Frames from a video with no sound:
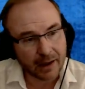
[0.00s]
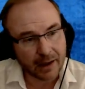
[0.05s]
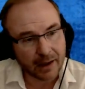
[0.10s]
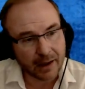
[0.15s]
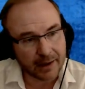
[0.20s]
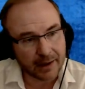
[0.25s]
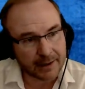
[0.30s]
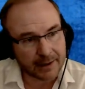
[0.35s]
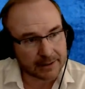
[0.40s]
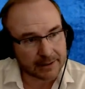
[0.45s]

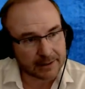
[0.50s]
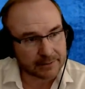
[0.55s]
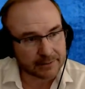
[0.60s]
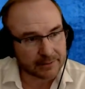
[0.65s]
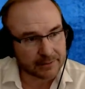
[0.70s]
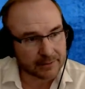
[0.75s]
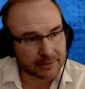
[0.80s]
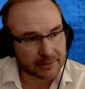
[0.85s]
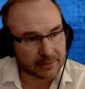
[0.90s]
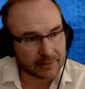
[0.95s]

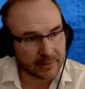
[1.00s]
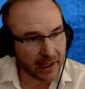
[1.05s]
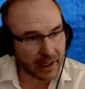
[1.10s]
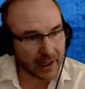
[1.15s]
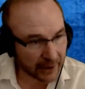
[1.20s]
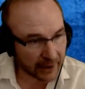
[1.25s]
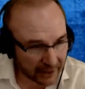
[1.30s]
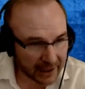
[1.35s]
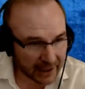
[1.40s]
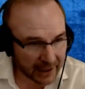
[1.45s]
Um,
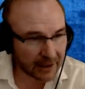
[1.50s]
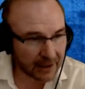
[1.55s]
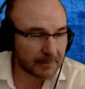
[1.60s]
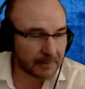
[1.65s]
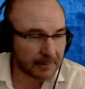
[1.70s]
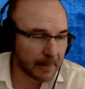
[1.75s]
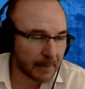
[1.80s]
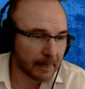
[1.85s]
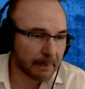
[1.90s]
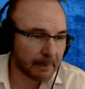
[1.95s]
irony,
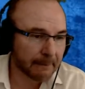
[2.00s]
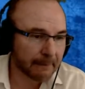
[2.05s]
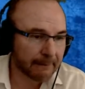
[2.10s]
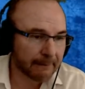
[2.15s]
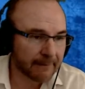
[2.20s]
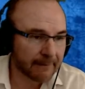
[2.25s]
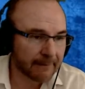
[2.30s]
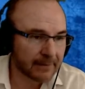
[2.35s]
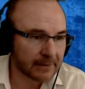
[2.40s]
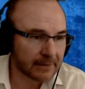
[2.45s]

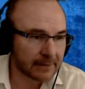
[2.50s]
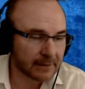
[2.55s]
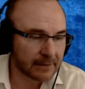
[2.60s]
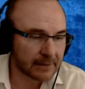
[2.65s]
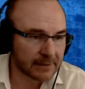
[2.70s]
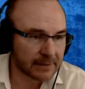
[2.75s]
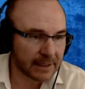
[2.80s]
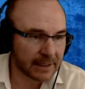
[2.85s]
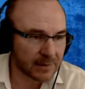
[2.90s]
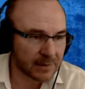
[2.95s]
it
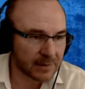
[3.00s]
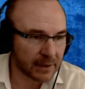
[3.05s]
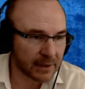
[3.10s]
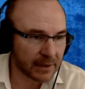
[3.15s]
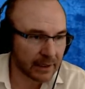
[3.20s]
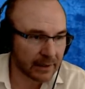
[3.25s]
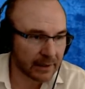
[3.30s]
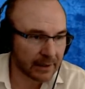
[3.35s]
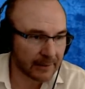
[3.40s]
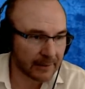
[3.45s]
seems
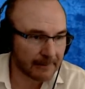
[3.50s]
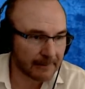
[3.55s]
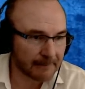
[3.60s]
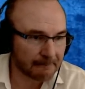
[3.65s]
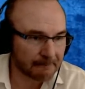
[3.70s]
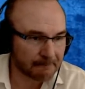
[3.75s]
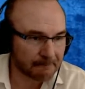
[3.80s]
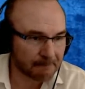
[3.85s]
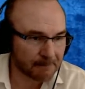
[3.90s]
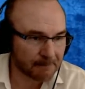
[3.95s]
like
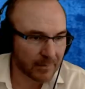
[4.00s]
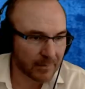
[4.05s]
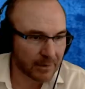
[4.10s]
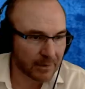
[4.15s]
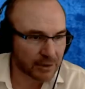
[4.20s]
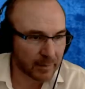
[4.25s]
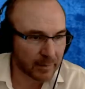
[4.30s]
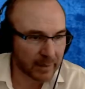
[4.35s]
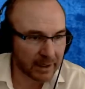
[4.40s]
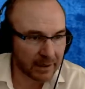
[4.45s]
um,
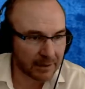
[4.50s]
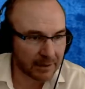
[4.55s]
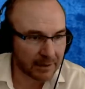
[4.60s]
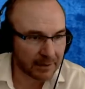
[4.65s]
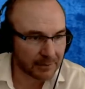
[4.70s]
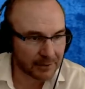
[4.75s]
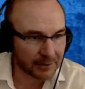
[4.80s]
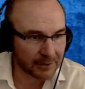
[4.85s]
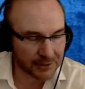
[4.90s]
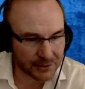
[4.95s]
it should be the,
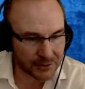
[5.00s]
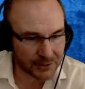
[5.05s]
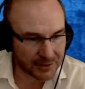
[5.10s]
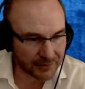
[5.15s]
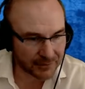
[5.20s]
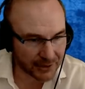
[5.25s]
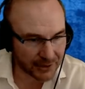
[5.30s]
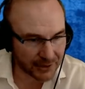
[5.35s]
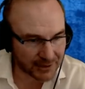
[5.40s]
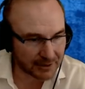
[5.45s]
the Jews
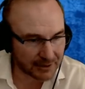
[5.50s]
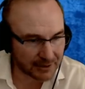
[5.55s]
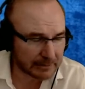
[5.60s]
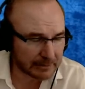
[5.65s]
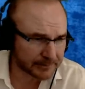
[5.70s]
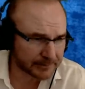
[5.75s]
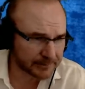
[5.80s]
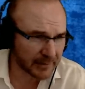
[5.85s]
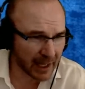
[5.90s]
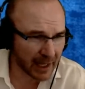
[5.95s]
first,
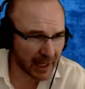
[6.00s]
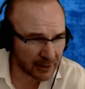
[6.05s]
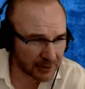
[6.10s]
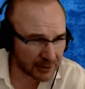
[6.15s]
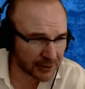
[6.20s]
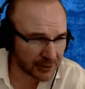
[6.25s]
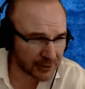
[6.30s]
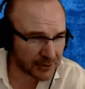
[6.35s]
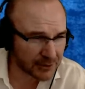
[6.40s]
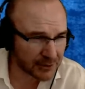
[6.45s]
adult
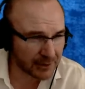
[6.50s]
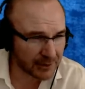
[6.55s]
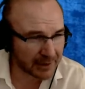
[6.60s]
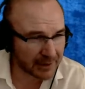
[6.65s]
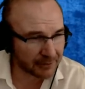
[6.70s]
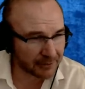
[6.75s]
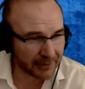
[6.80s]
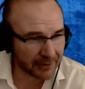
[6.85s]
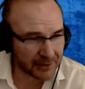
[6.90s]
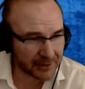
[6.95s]
Jews like
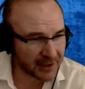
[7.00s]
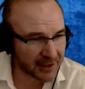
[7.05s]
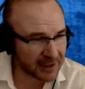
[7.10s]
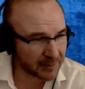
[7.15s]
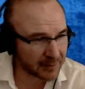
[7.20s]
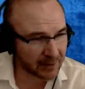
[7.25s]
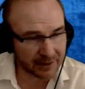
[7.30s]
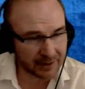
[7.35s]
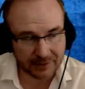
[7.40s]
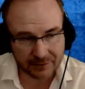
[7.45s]
the
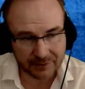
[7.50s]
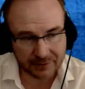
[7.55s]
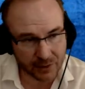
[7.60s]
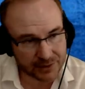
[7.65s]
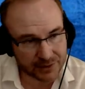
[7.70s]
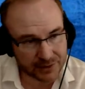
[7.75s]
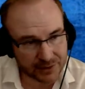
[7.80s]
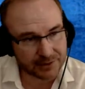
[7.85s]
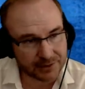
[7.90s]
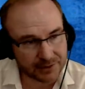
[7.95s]
Pharisees, but of
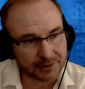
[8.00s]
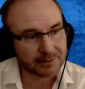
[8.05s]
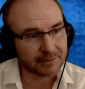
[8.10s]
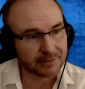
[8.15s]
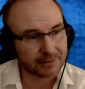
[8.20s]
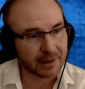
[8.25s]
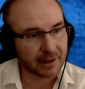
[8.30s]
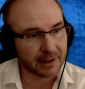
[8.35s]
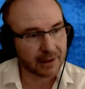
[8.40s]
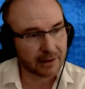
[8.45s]
course
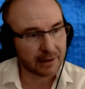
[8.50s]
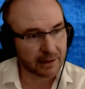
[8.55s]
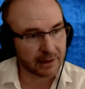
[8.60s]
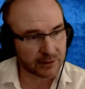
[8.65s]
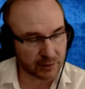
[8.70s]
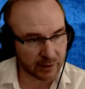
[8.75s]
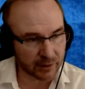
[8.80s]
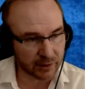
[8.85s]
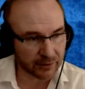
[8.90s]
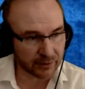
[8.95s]

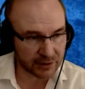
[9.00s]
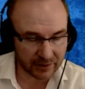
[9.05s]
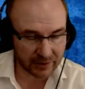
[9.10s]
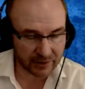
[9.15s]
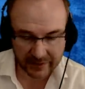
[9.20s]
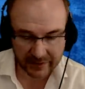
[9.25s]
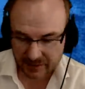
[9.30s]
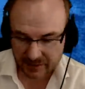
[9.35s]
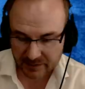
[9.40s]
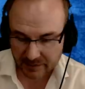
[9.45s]
it's a reversal
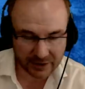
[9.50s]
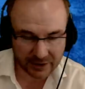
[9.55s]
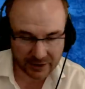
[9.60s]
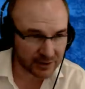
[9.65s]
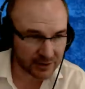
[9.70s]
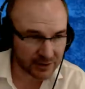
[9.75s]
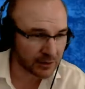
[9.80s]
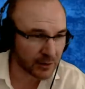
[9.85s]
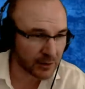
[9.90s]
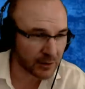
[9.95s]
of
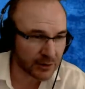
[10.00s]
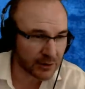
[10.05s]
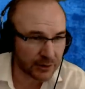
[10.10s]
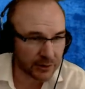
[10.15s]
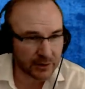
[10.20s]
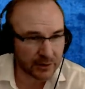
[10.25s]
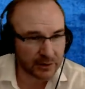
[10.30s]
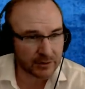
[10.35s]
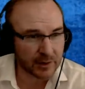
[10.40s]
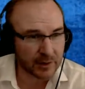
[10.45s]
expectations. Those who
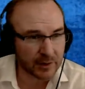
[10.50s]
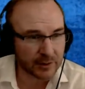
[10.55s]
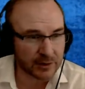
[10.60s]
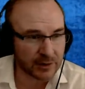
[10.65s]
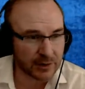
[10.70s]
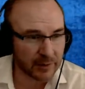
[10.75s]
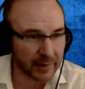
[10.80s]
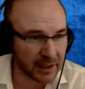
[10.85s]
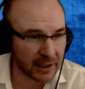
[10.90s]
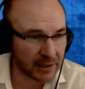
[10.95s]
knew the scriptures
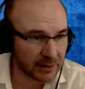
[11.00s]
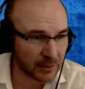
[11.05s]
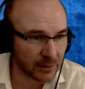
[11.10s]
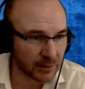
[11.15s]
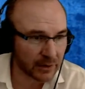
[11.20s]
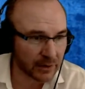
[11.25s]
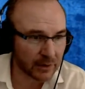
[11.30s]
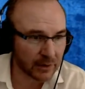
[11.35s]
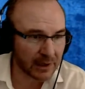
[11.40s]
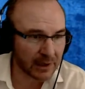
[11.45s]
the best
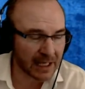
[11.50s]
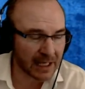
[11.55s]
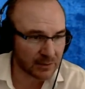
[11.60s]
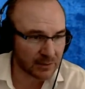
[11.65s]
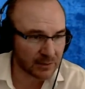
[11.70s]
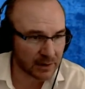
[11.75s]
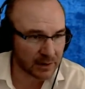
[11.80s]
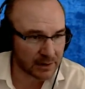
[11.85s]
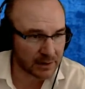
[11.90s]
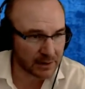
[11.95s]
were the
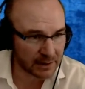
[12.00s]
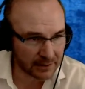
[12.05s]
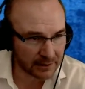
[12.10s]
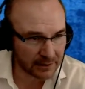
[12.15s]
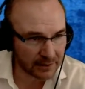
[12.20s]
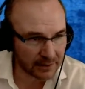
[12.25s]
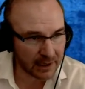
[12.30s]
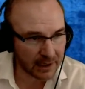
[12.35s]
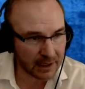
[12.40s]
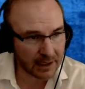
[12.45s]
last ones
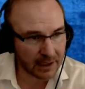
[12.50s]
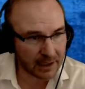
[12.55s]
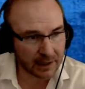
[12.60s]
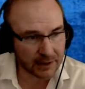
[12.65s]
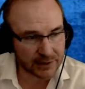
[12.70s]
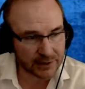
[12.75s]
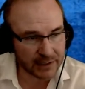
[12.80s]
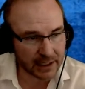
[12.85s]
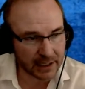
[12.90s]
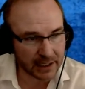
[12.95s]
to
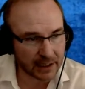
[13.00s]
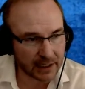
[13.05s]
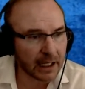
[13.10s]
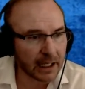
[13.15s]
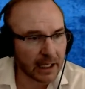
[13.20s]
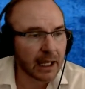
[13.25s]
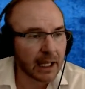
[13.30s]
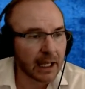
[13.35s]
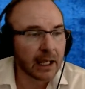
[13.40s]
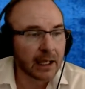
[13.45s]
understand.
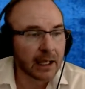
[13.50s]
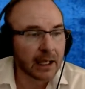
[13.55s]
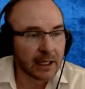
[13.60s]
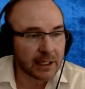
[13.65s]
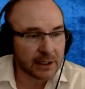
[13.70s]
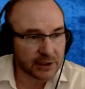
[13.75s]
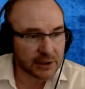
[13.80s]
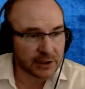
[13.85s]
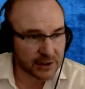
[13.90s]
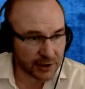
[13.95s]

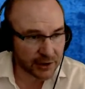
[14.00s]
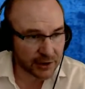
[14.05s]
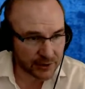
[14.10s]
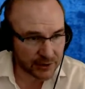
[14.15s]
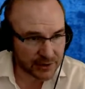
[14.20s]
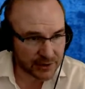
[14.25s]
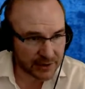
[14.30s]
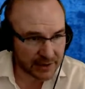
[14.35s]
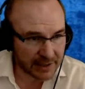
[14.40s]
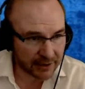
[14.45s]
Jesus
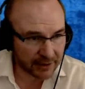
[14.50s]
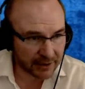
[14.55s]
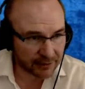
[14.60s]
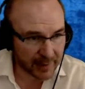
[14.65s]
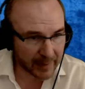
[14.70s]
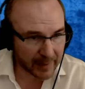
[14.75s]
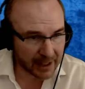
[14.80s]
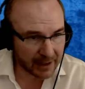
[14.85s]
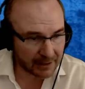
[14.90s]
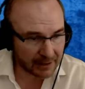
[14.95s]
cures the deaf
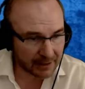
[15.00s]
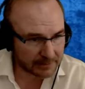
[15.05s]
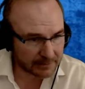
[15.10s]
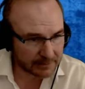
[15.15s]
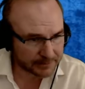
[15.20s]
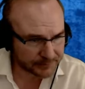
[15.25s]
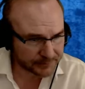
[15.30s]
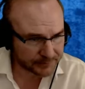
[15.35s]
man.